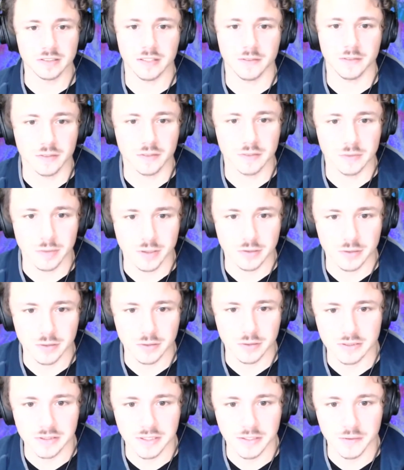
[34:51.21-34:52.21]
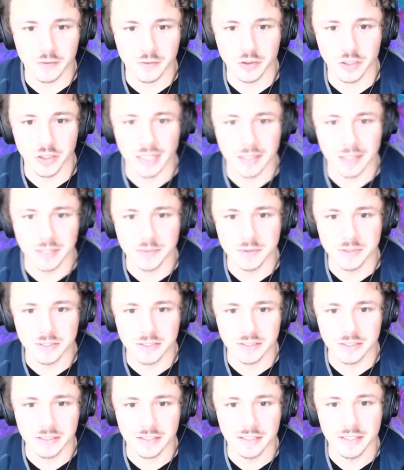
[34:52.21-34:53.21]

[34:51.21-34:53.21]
There's a picture of Steve Jobs, and